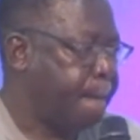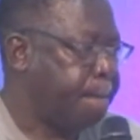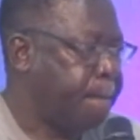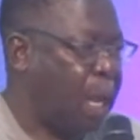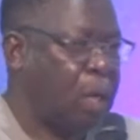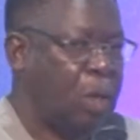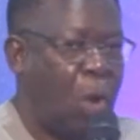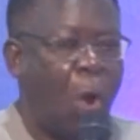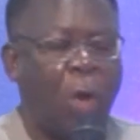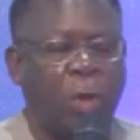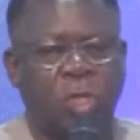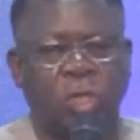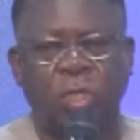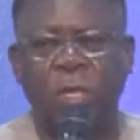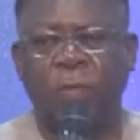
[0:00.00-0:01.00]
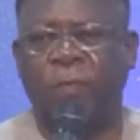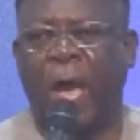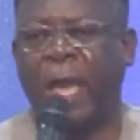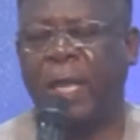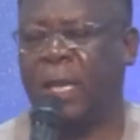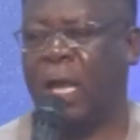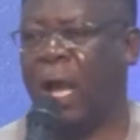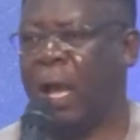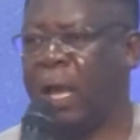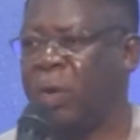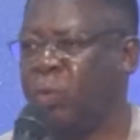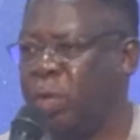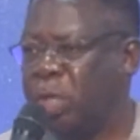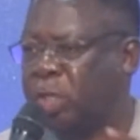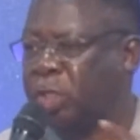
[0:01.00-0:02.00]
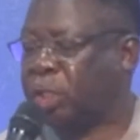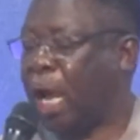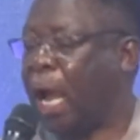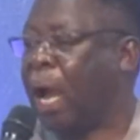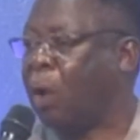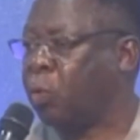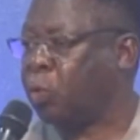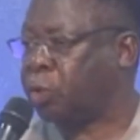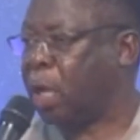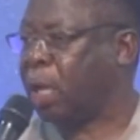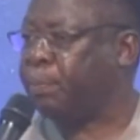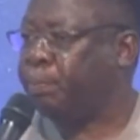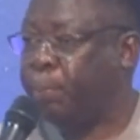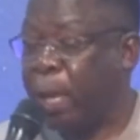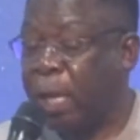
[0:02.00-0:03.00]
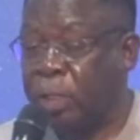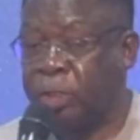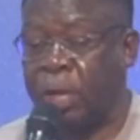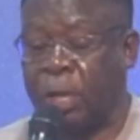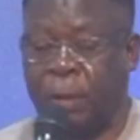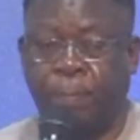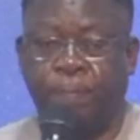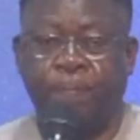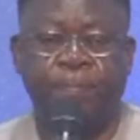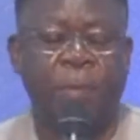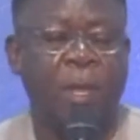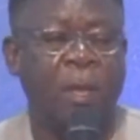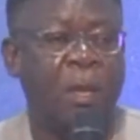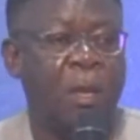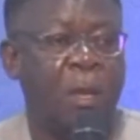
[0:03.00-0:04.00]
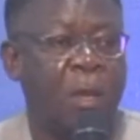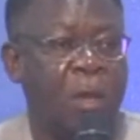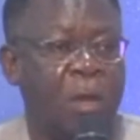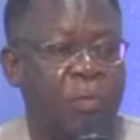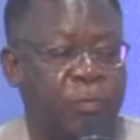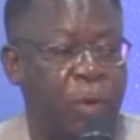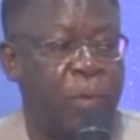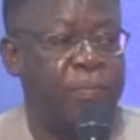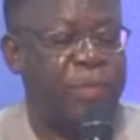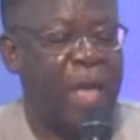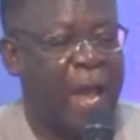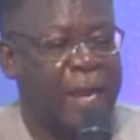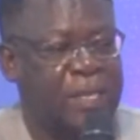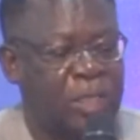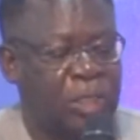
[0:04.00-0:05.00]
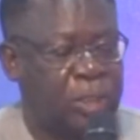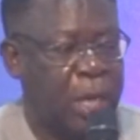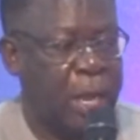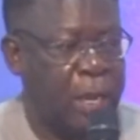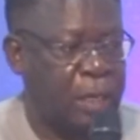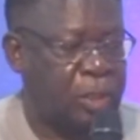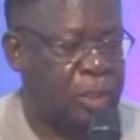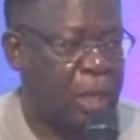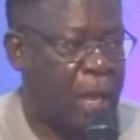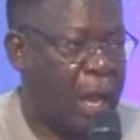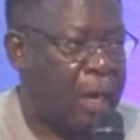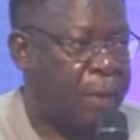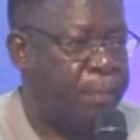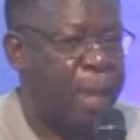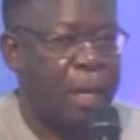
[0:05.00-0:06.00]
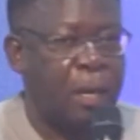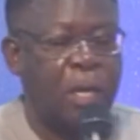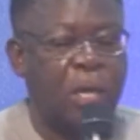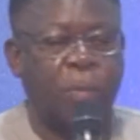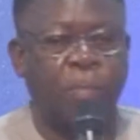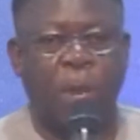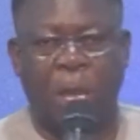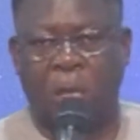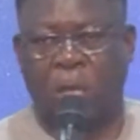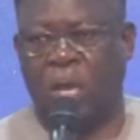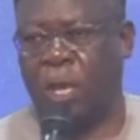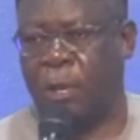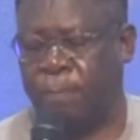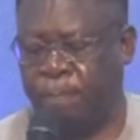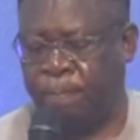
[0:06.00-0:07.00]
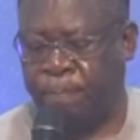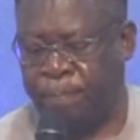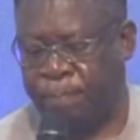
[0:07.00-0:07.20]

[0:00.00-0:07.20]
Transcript: But God's divine hand reached out and picked him from that state and made him a king.